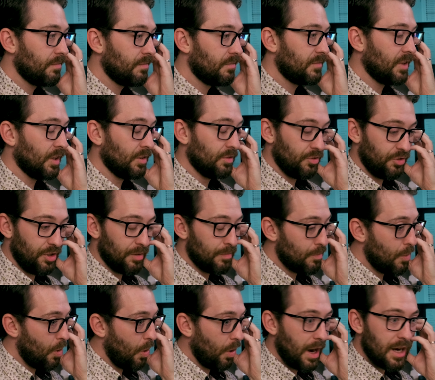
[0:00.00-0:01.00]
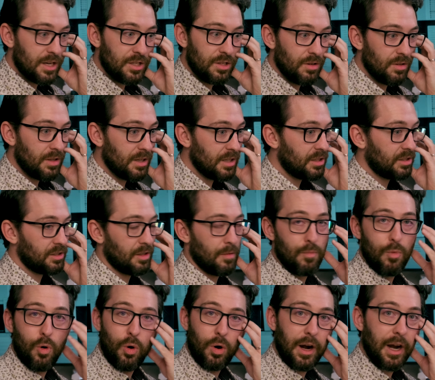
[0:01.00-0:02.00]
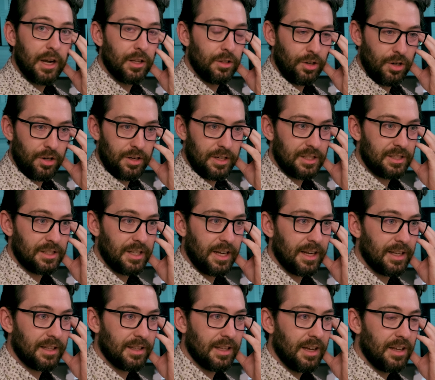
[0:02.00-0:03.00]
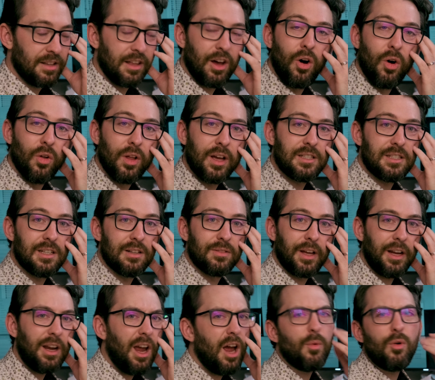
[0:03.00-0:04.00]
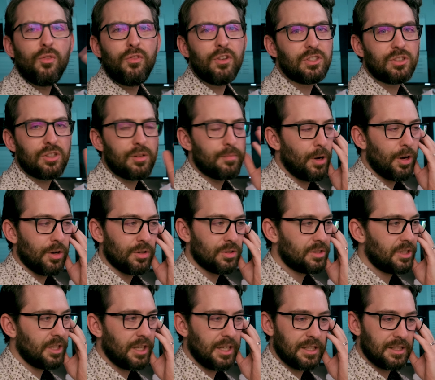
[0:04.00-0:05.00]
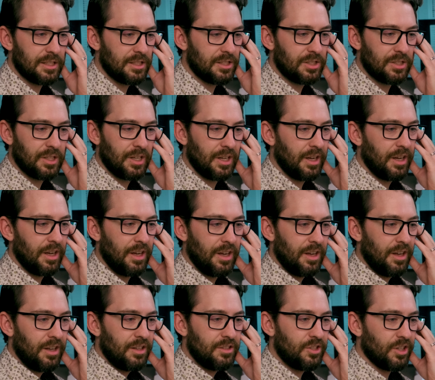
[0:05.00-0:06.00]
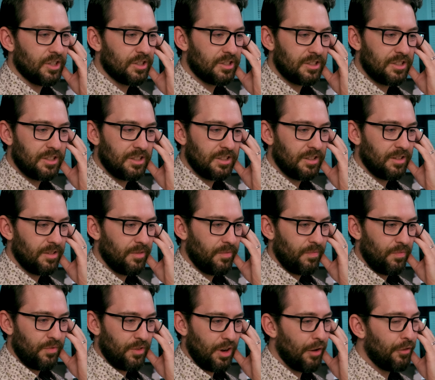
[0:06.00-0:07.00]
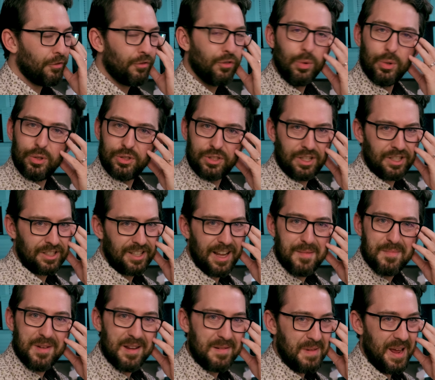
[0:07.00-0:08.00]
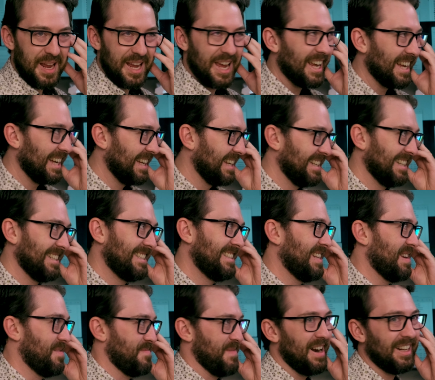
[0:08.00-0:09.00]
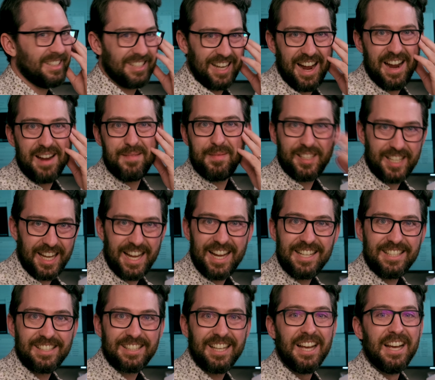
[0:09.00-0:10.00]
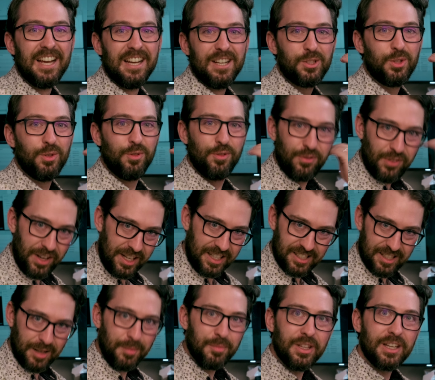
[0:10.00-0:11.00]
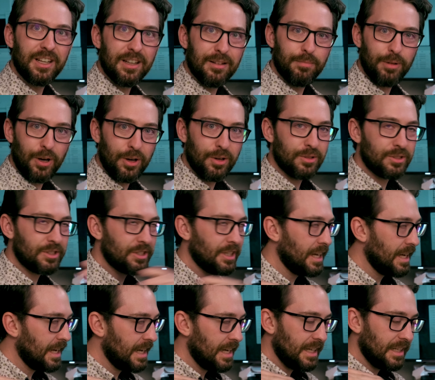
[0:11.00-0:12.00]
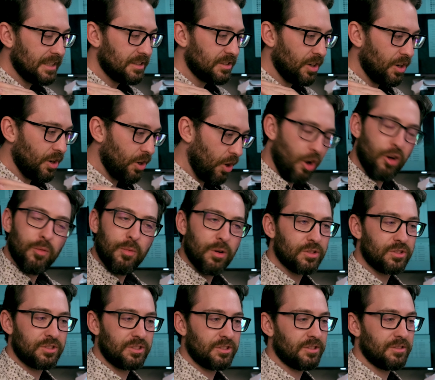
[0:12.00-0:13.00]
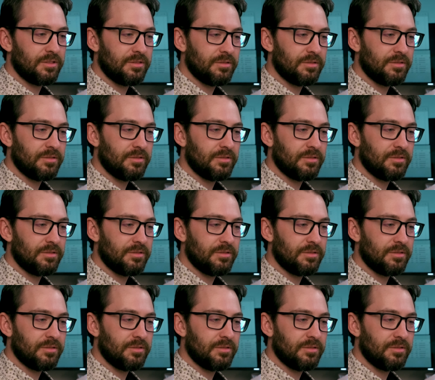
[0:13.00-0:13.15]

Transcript: The more I do this, the more I learn. It's like the whole idea of like, oh, we'll fix it in post is just a fool's statement, because the amount of time it takes to fix something in post is almost